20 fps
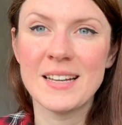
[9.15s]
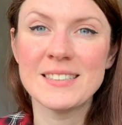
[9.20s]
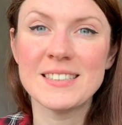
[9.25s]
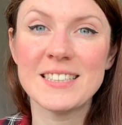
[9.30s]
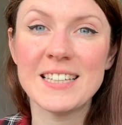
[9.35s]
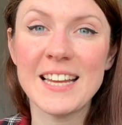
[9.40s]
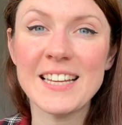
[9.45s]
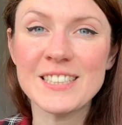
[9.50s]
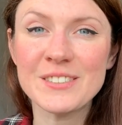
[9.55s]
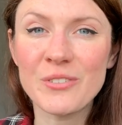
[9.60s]

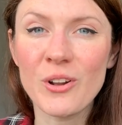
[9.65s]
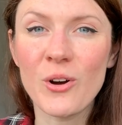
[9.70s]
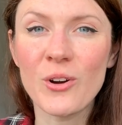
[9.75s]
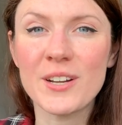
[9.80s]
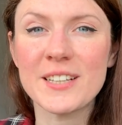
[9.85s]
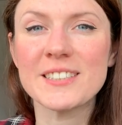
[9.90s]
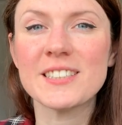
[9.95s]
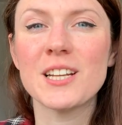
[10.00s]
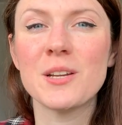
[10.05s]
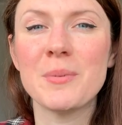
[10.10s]
Today's
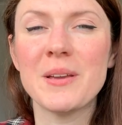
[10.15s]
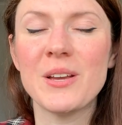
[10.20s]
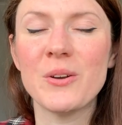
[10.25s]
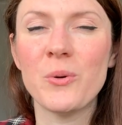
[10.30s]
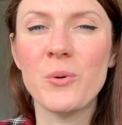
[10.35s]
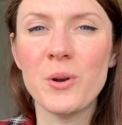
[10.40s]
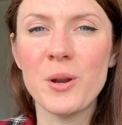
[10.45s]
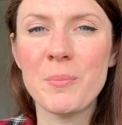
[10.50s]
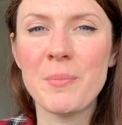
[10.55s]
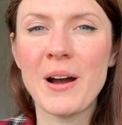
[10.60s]
vlog is going to be
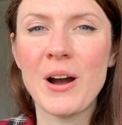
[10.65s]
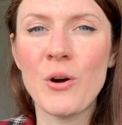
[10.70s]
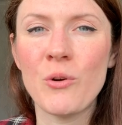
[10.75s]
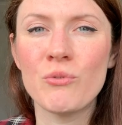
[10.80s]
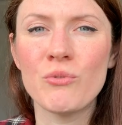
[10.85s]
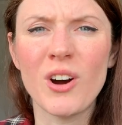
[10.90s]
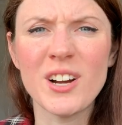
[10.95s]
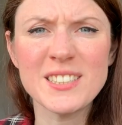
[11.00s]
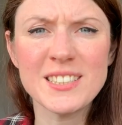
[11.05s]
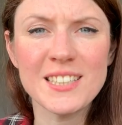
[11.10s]
all
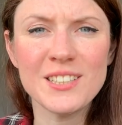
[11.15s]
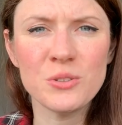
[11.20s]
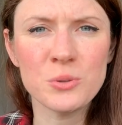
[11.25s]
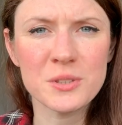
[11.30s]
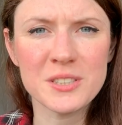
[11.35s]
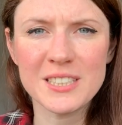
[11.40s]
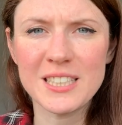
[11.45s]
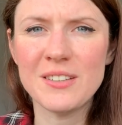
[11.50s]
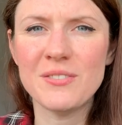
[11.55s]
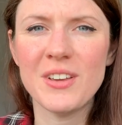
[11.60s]
about writing your
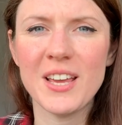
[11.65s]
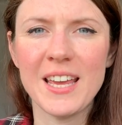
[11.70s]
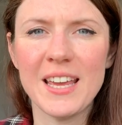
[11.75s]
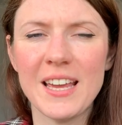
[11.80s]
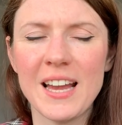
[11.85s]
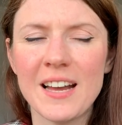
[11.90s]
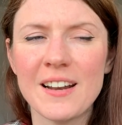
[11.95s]
CV,